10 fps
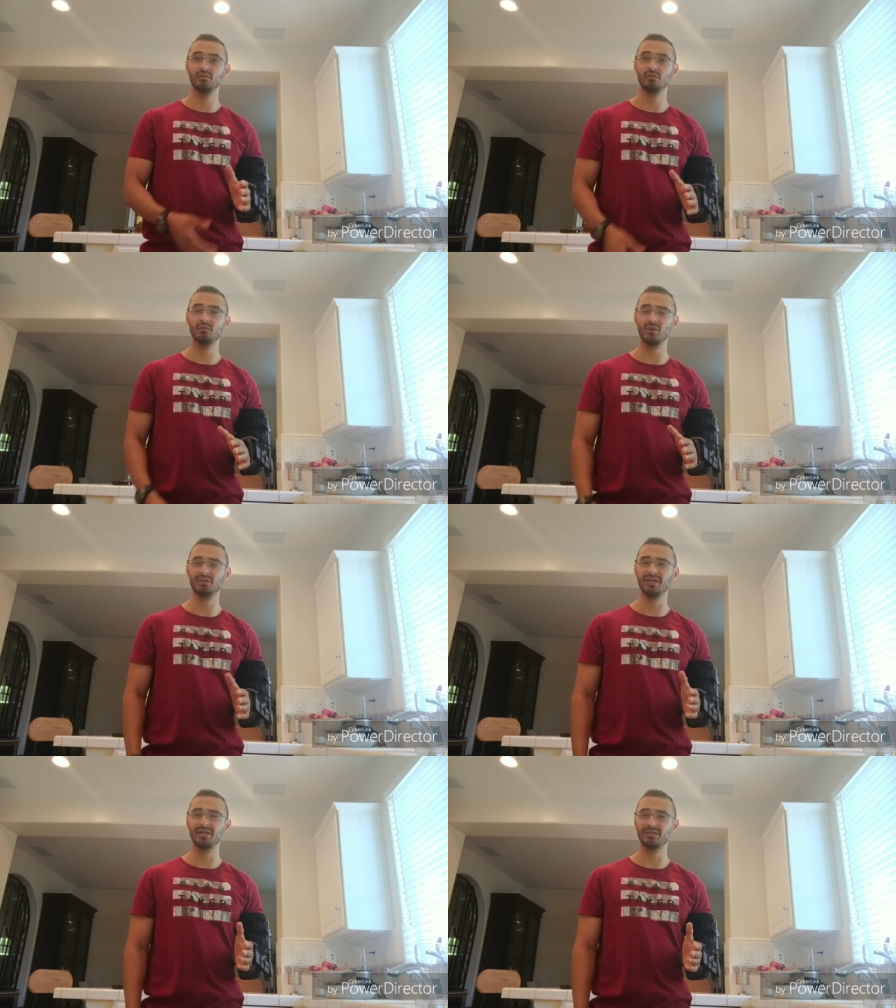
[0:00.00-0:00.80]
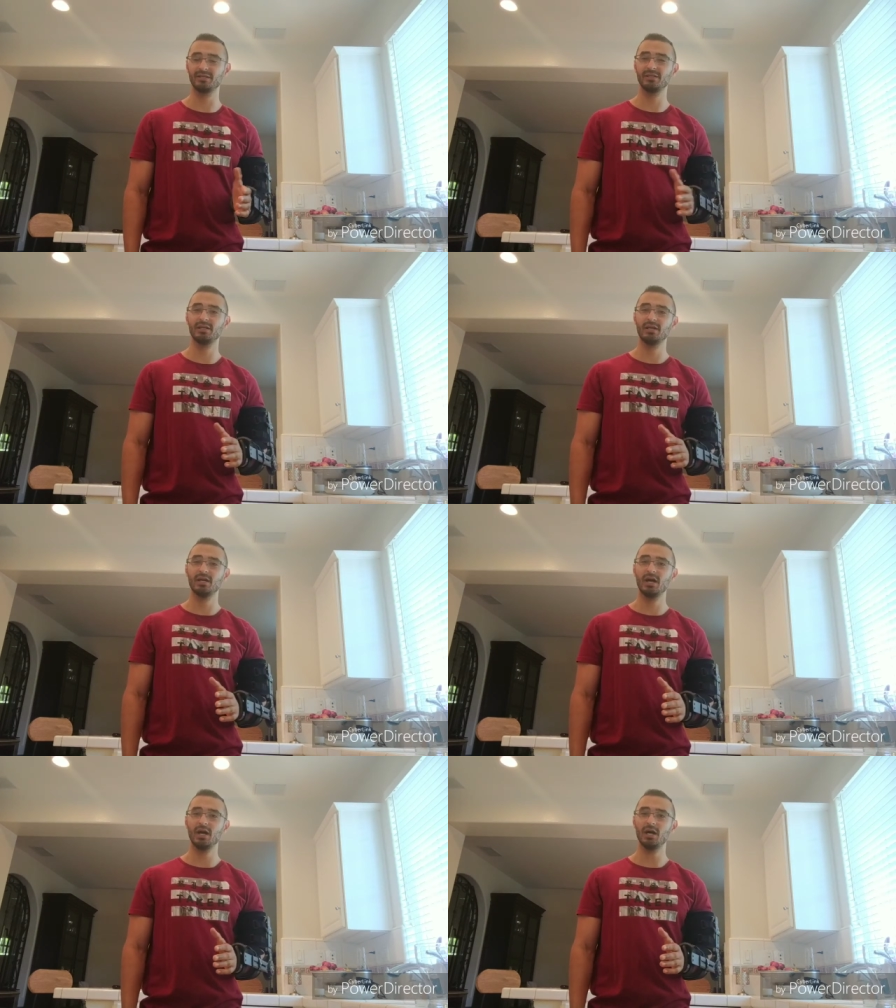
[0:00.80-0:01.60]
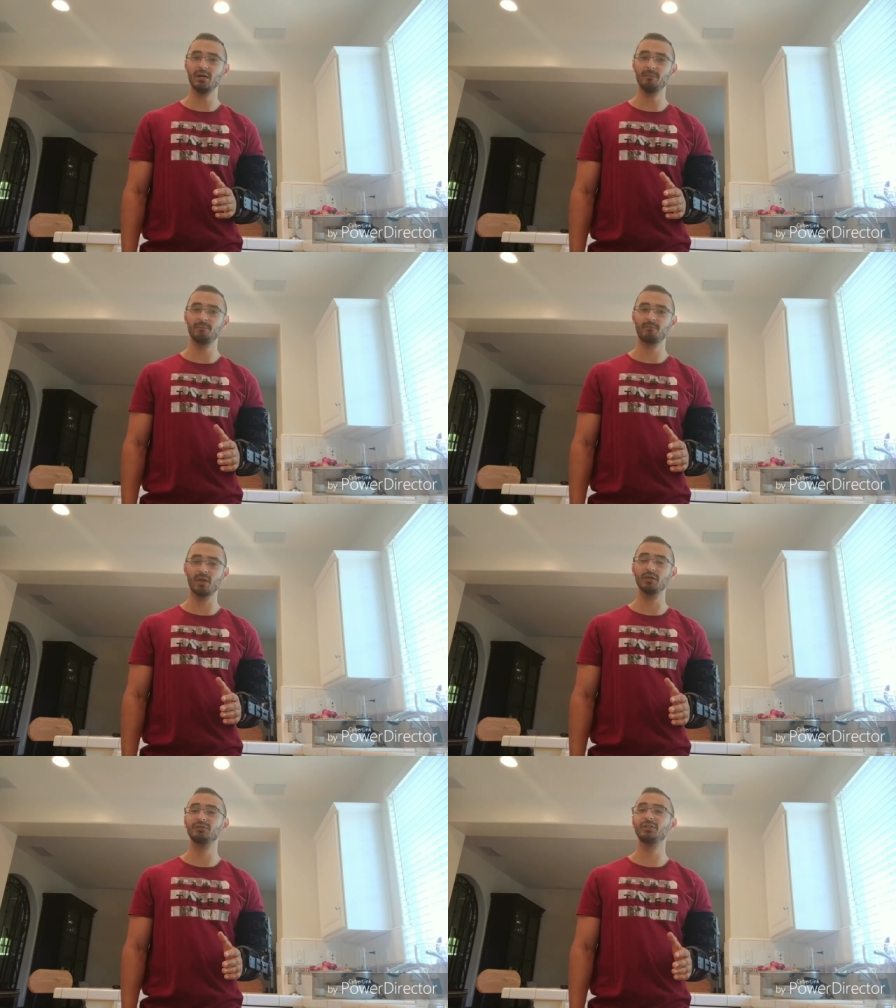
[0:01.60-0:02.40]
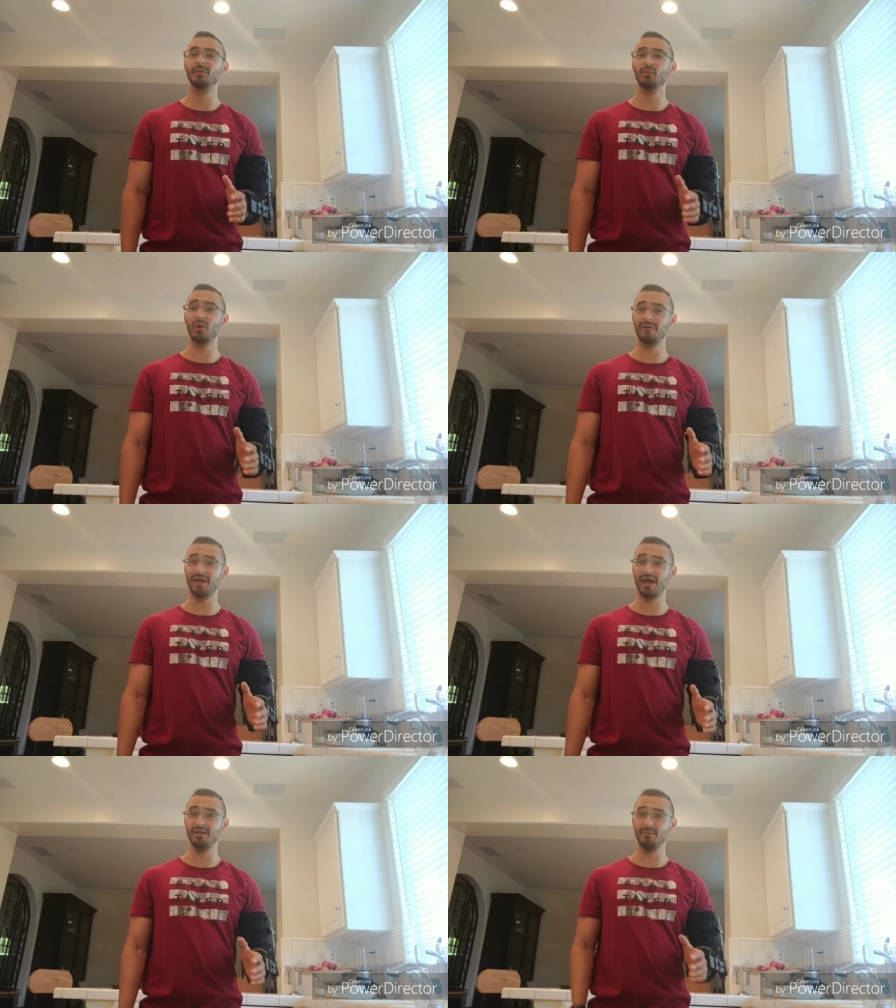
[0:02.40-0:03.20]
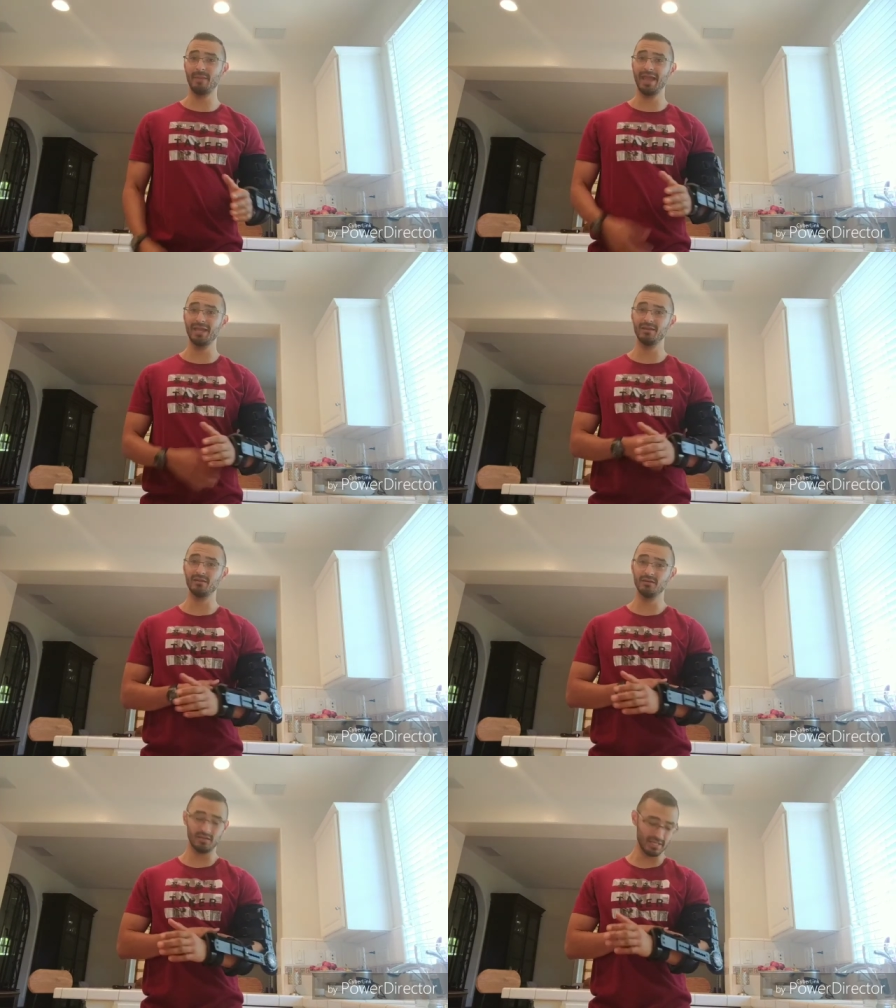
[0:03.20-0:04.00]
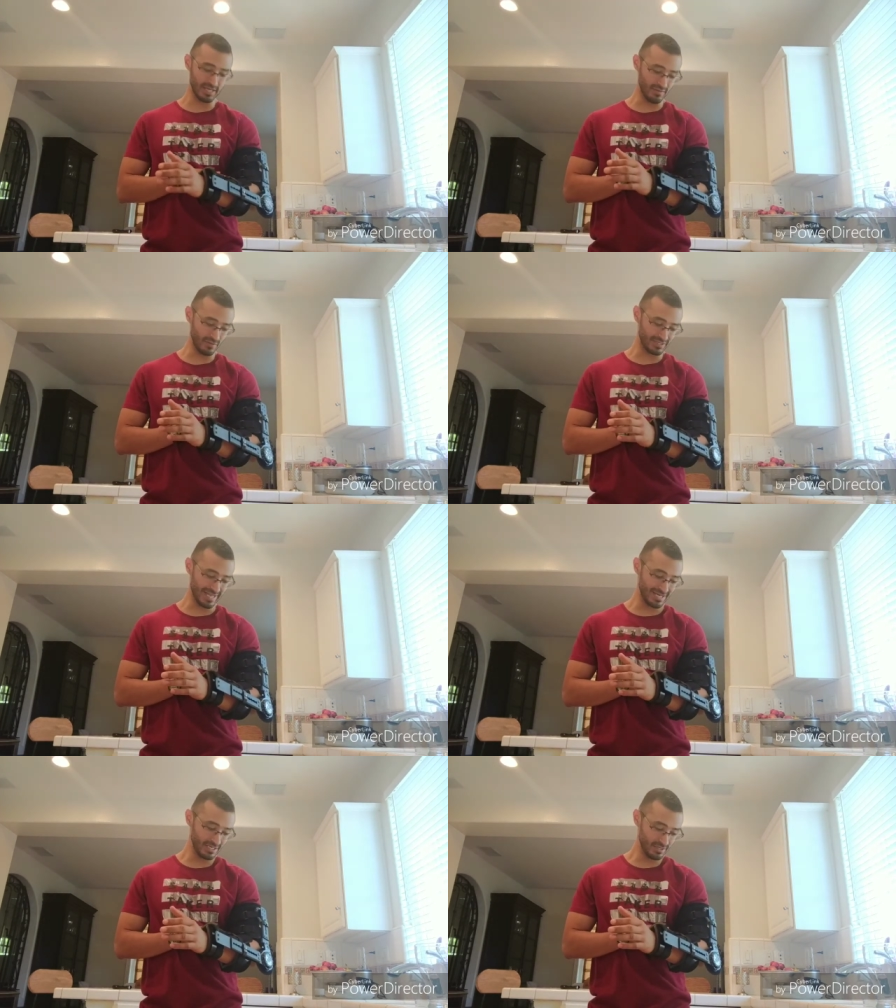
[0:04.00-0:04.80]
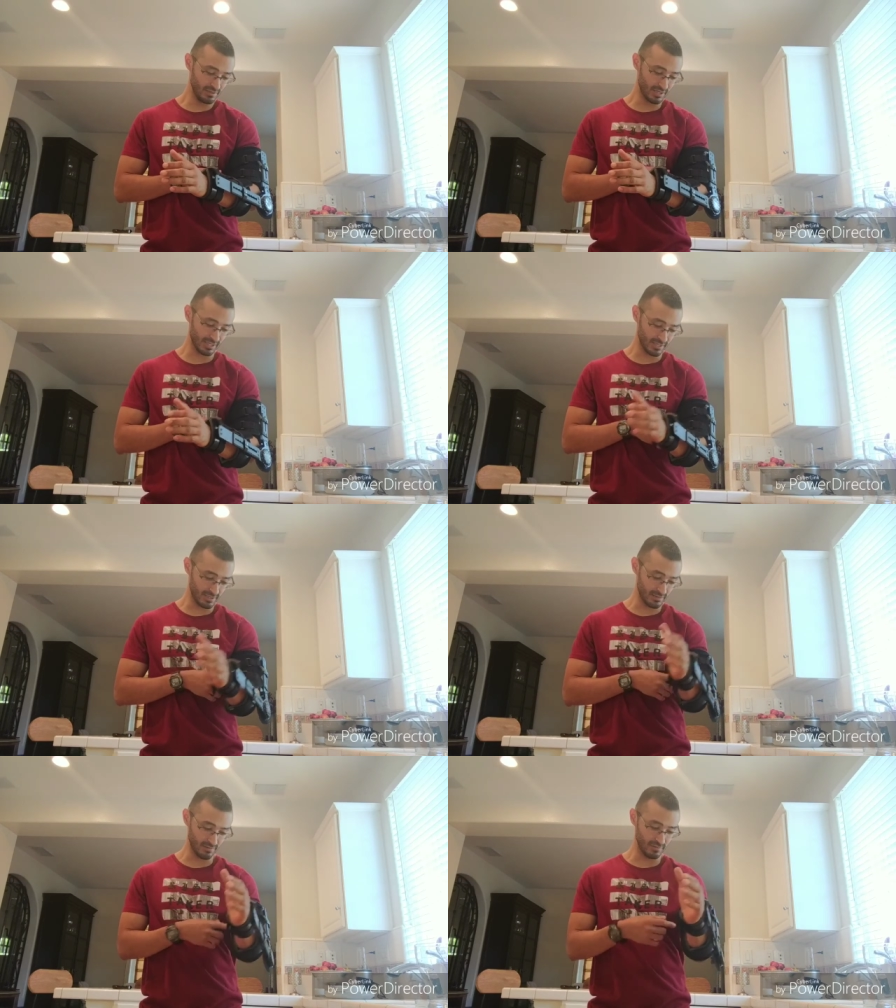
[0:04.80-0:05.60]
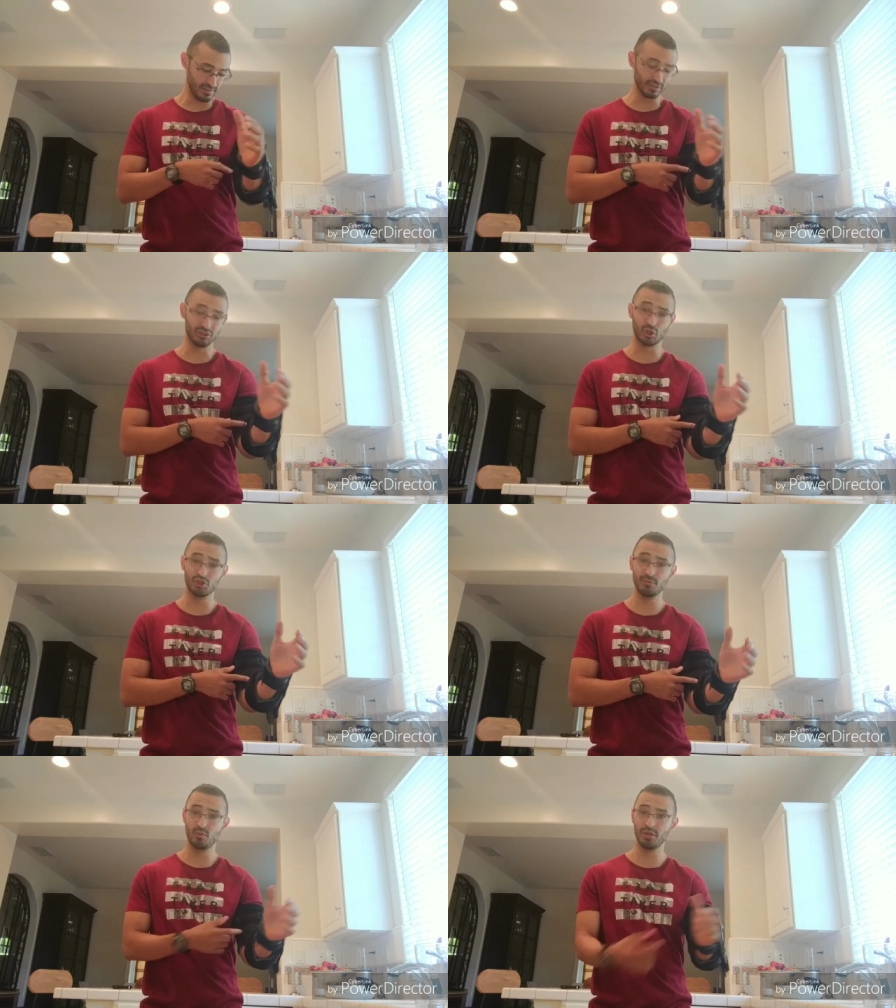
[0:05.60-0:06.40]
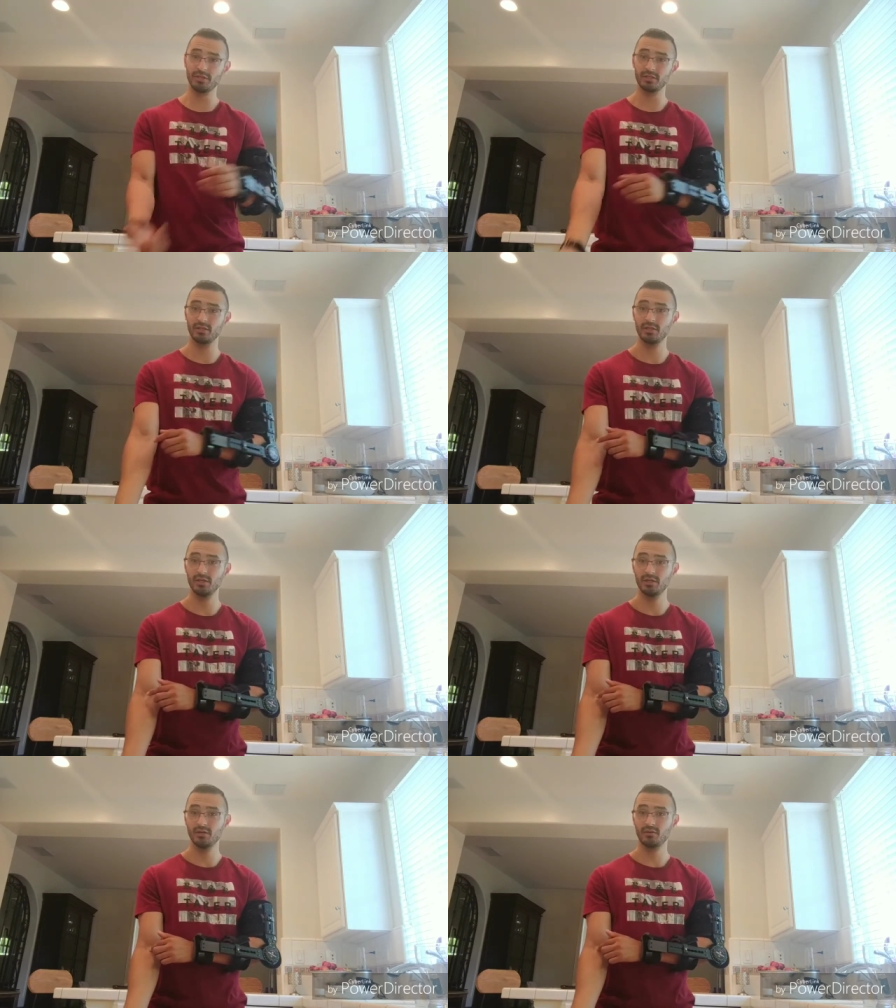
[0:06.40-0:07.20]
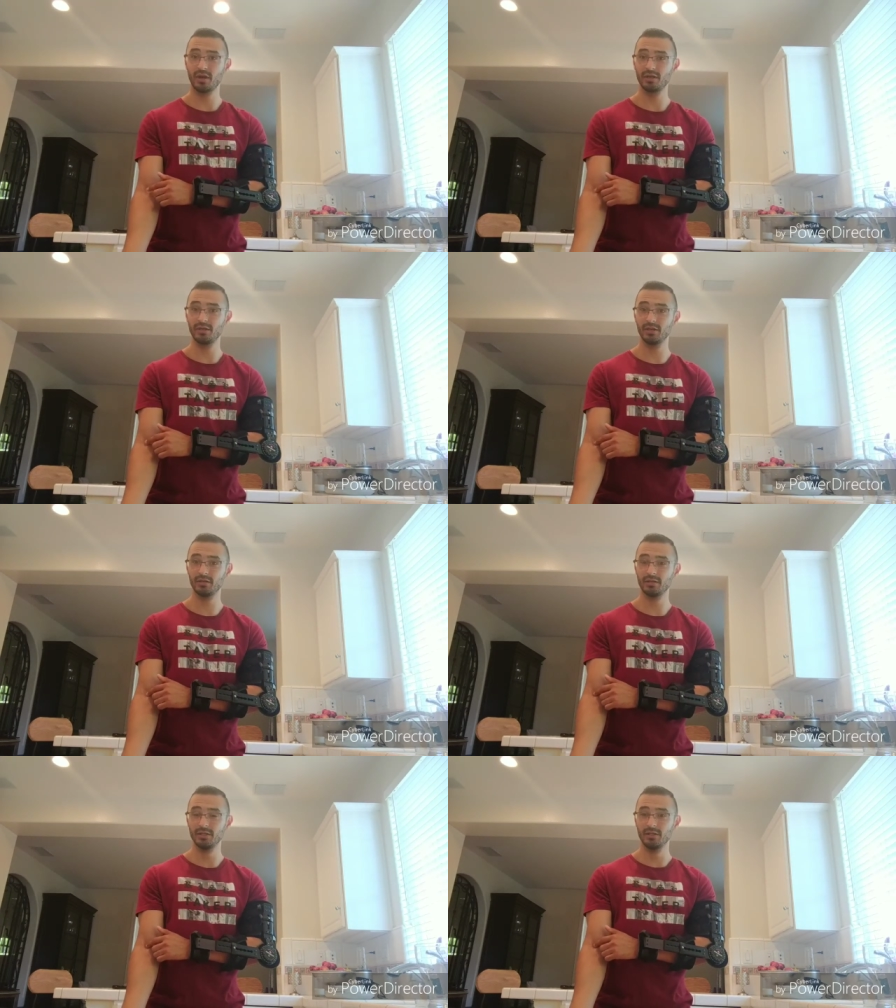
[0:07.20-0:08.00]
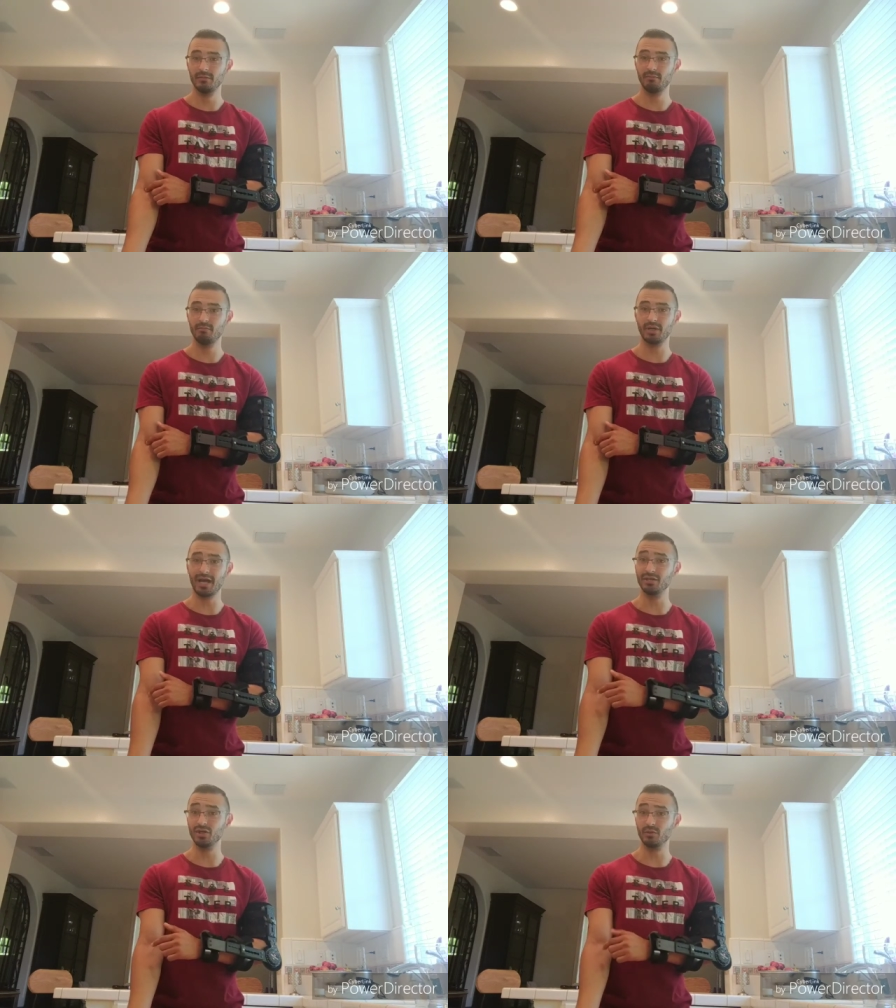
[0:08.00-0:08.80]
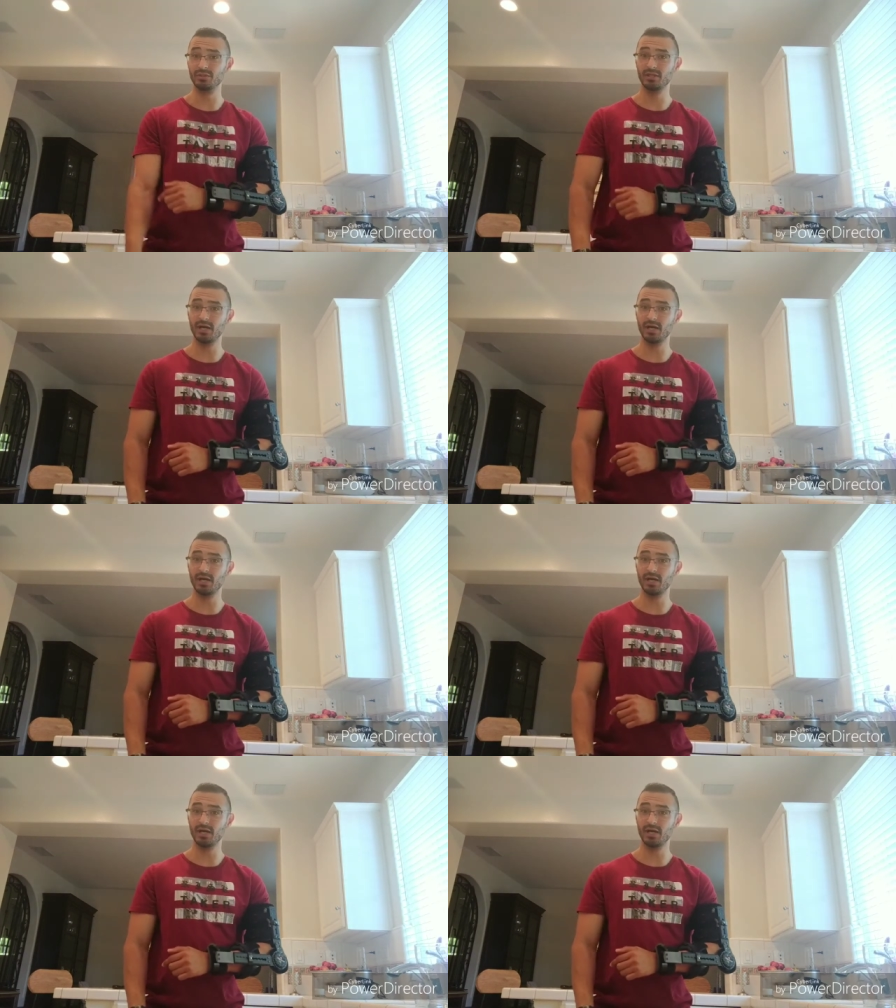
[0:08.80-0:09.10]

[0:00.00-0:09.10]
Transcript: rotate it. Some people have had pain like in their tendon, like in the insertion point, right in here, but I don't.